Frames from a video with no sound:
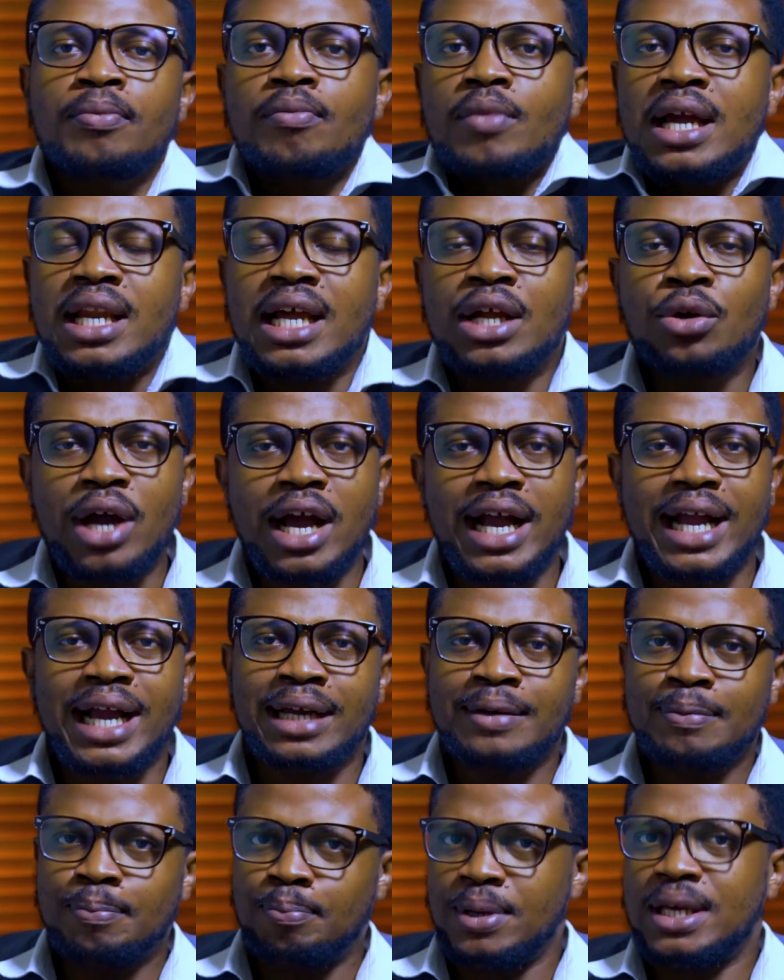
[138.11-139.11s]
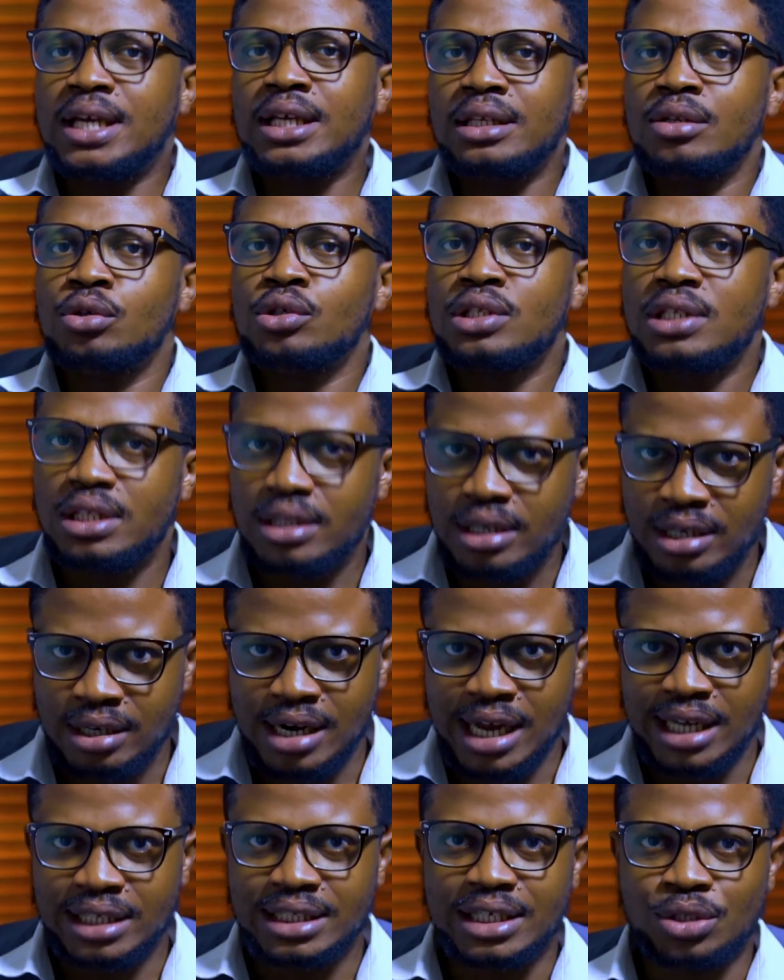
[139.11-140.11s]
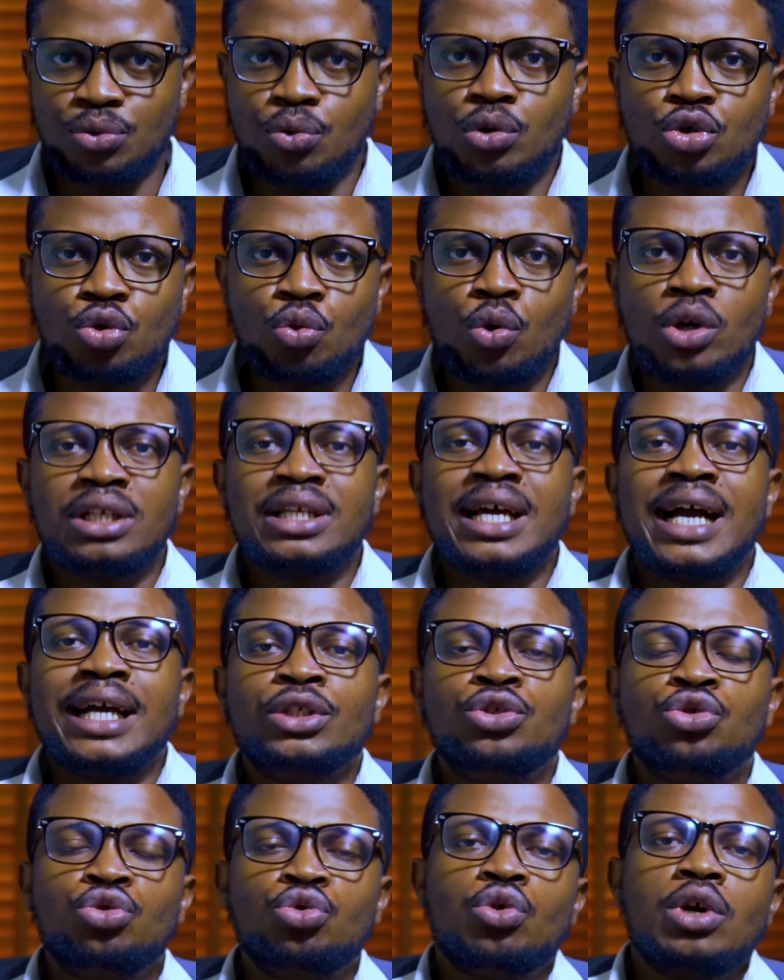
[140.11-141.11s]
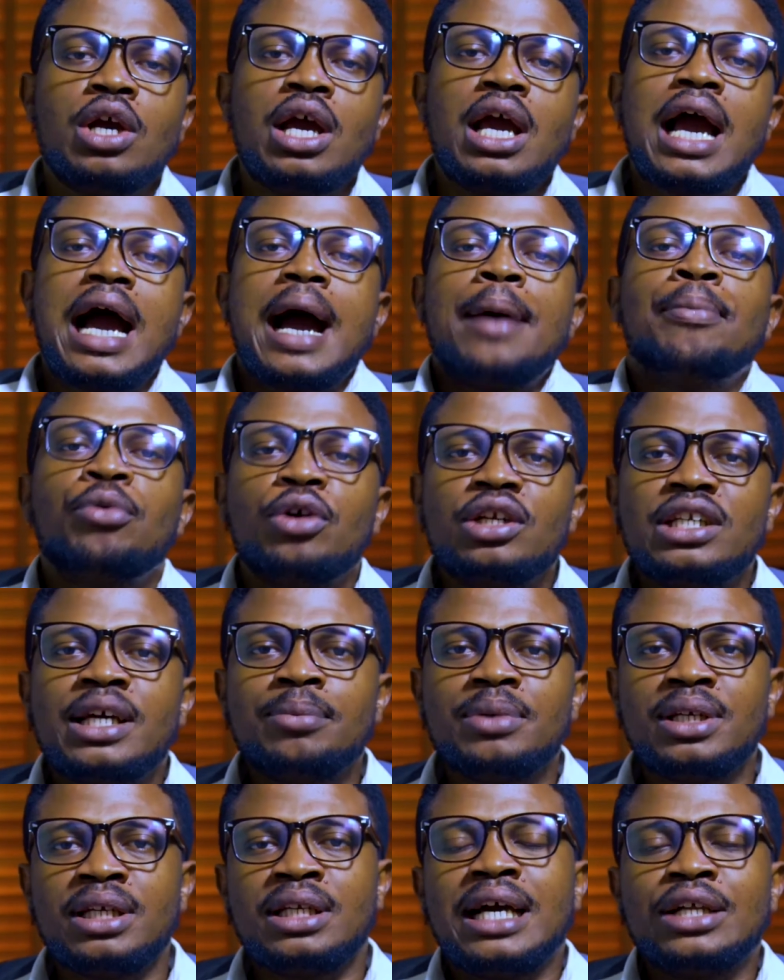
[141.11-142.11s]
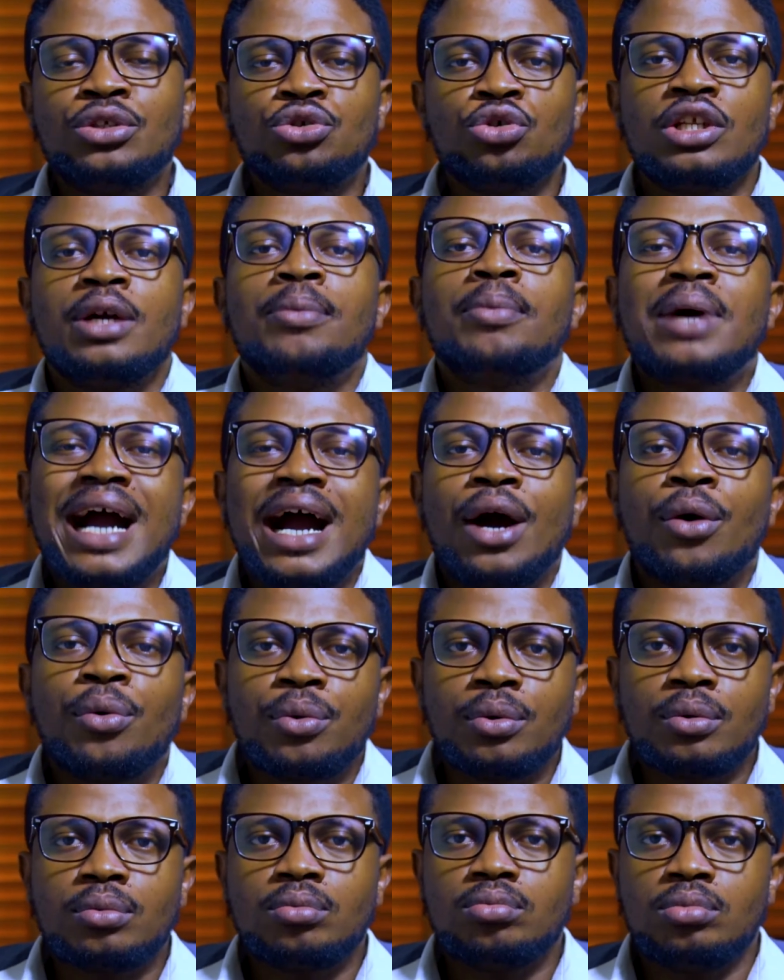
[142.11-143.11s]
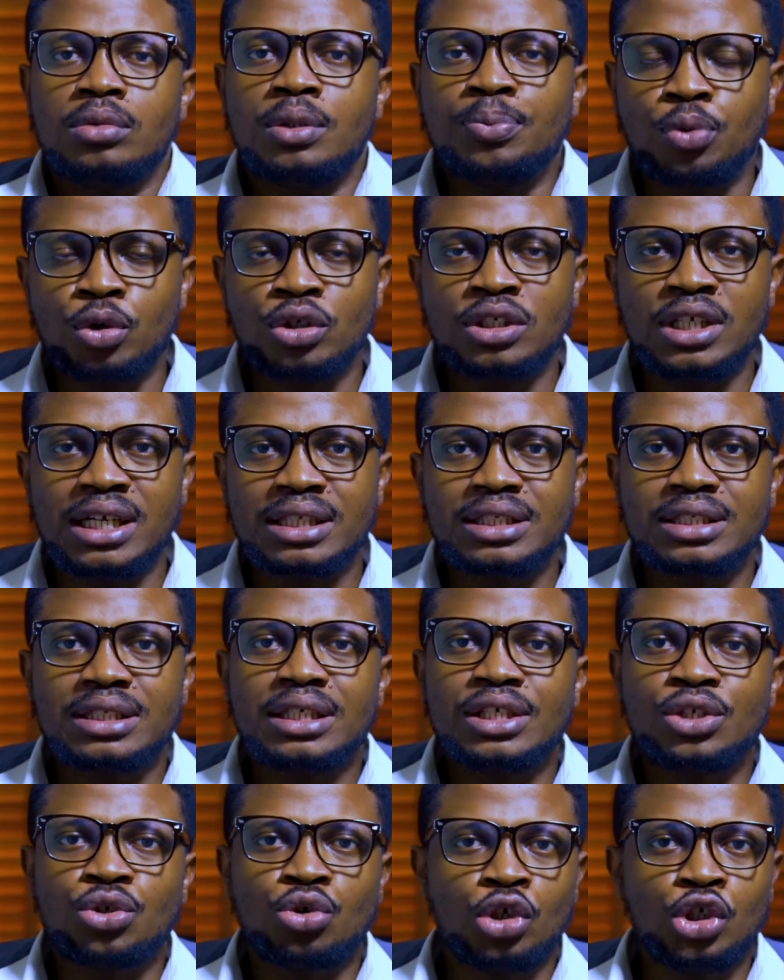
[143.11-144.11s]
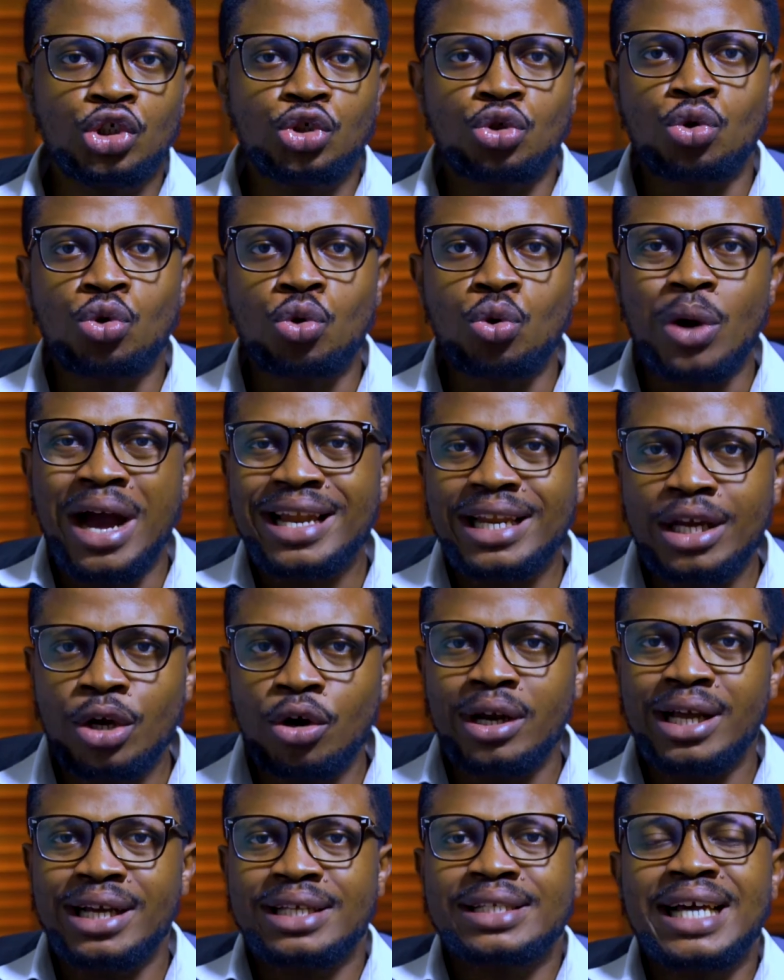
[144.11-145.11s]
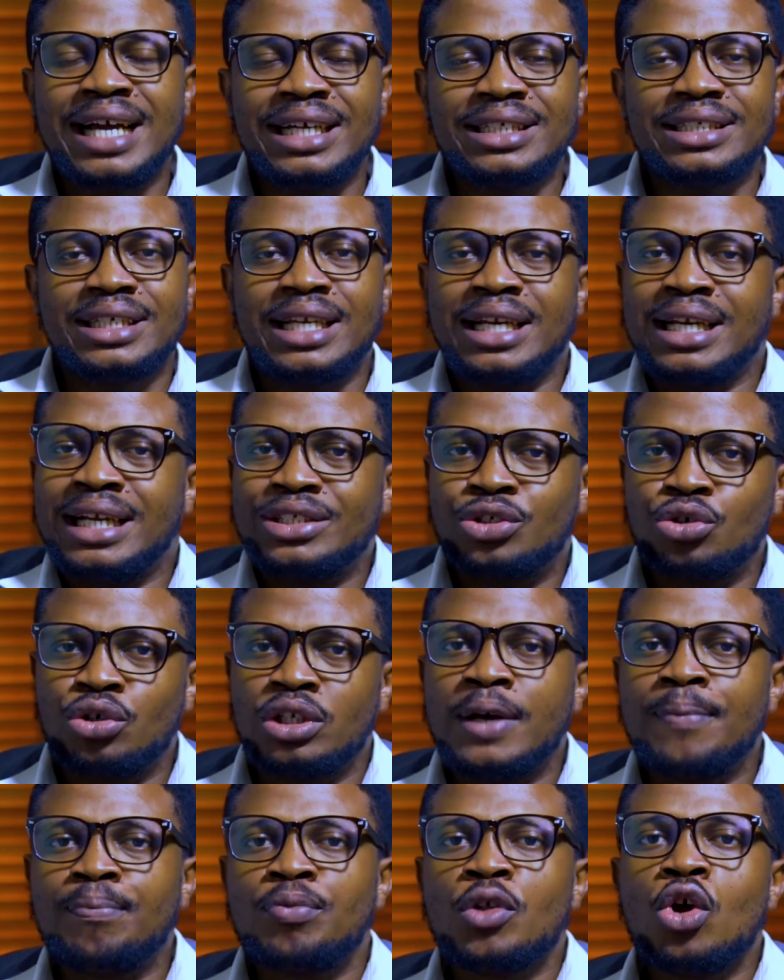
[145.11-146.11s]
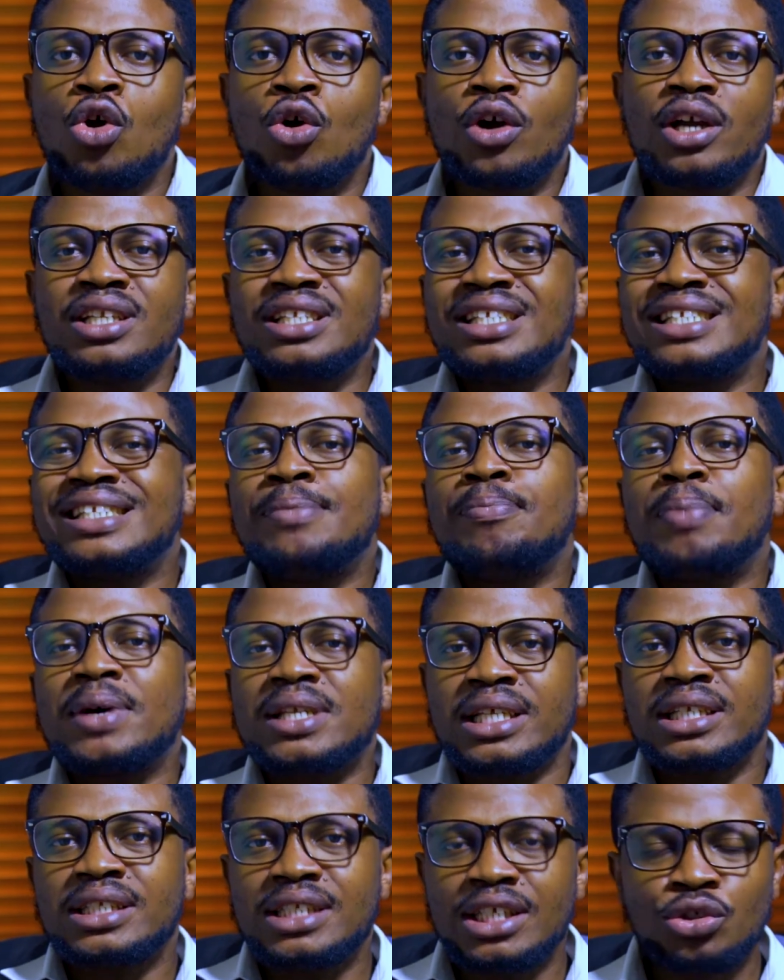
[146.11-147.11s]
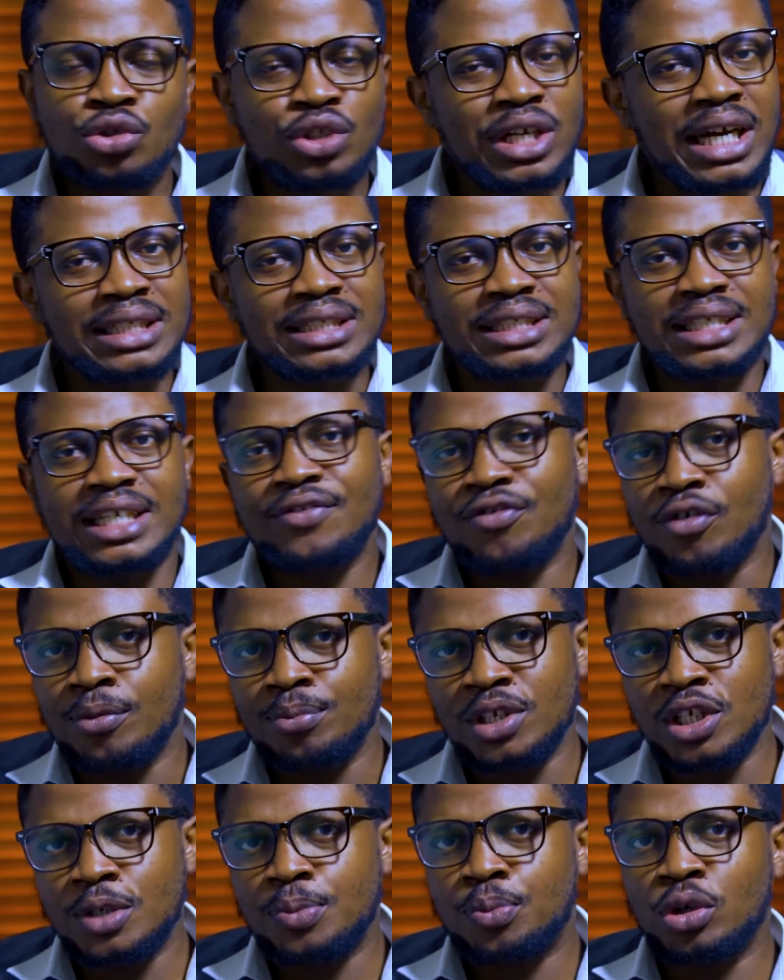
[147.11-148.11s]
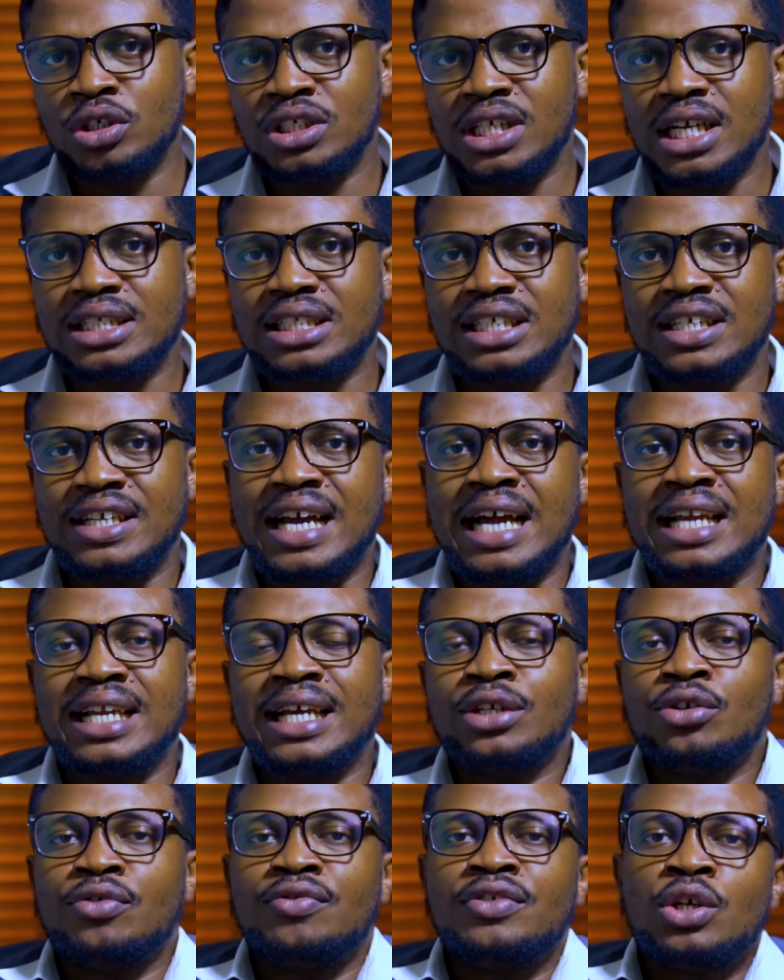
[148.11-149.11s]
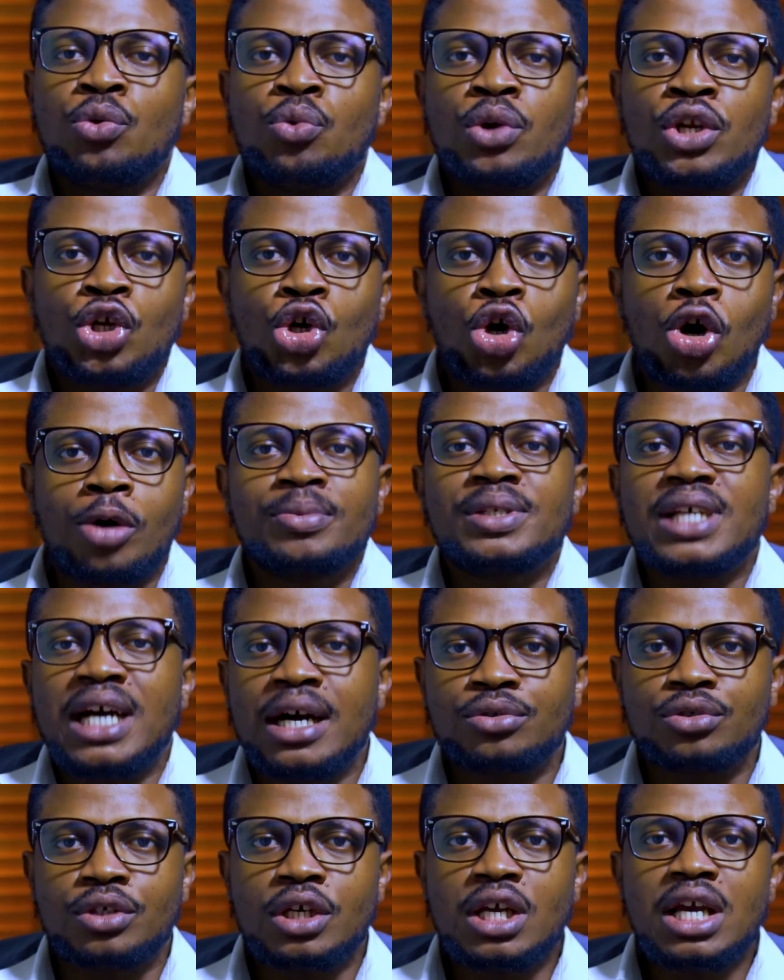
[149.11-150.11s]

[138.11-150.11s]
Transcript: And I know I can't pay those 3 writers. So what did I do? I brought them in and told them how the project is going to go, and they got excited, and I told them, okay, this is the percentage you can take from this project at the end of the day when it comes out.